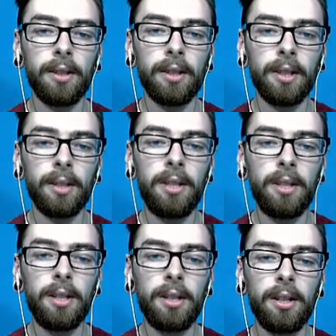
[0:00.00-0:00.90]
Can we
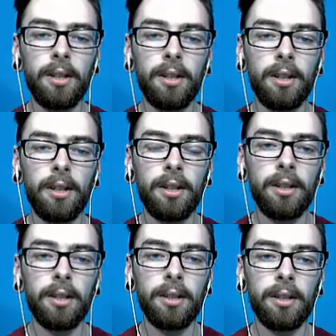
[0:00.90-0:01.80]
uh,
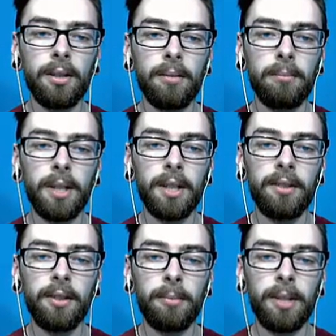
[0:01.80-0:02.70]
make a
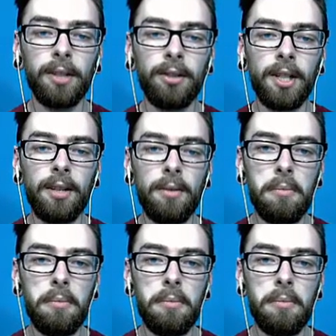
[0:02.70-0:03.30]
secret base right here?